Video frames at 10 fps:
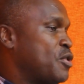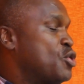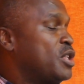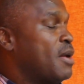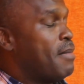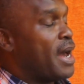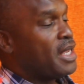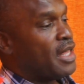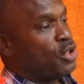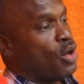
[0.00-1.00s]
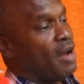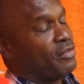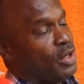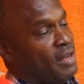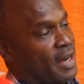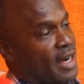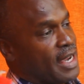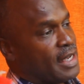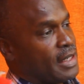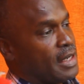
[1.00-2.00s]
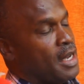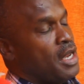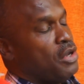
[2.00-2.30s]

You use the money that you have to live a legacy.